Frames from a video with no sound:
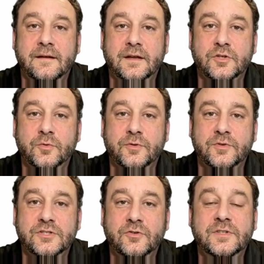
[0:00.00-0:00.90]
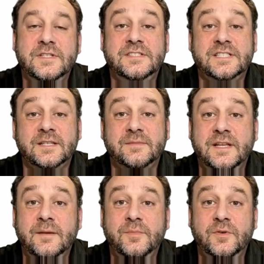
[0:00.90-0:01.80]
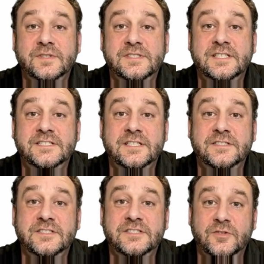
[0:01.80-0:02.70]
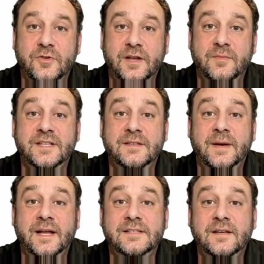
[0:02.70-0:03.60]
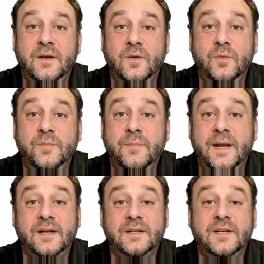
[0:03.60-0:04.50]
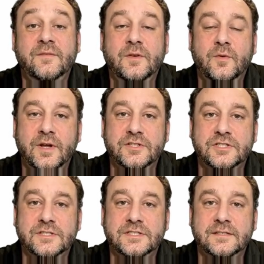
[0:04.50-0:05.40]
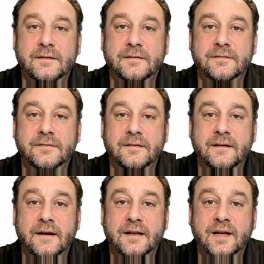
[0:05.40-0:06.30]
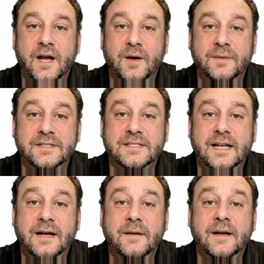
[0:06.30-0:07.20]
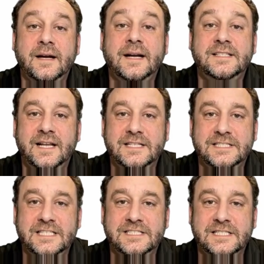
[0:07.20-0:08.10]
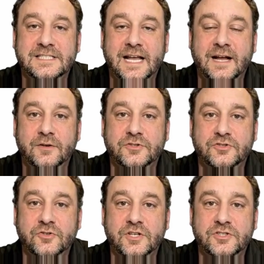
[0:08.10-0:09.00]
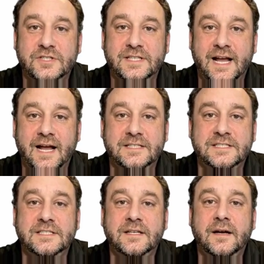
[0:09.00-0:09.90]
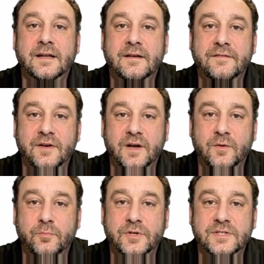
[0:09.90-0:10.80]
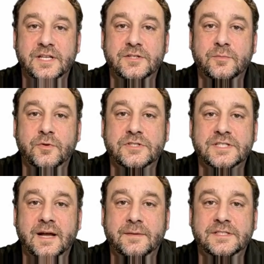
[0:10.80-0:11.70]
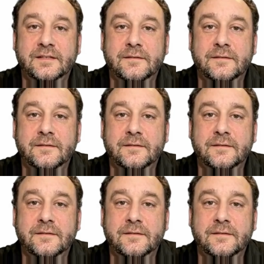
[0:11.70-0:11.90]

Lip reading: Human resources teams can build assistants to screen resumes or prepare interview questions. The common theme is that assistants handle structured tasks that follow predictable steps.